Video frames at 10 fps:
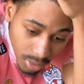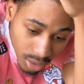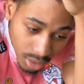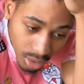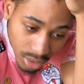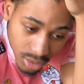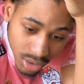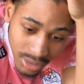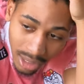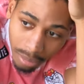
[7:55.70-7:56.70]
God. She
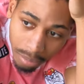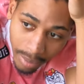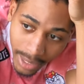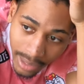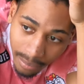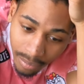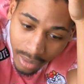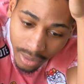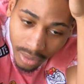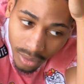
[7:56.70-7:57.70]
said bet,
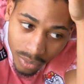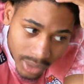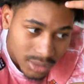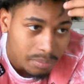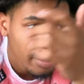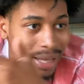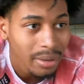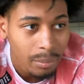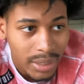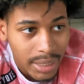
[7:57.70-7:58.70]
bro. What does
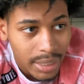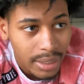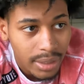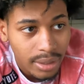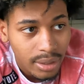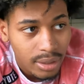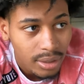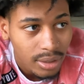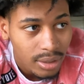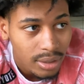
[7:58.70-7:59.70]
bet mean?
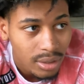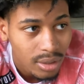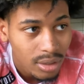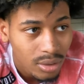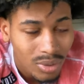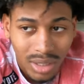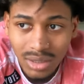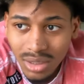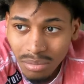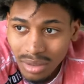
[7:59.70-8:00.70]
What could
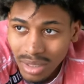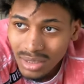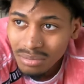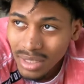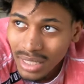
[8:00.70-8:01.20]
she mean? Does she mean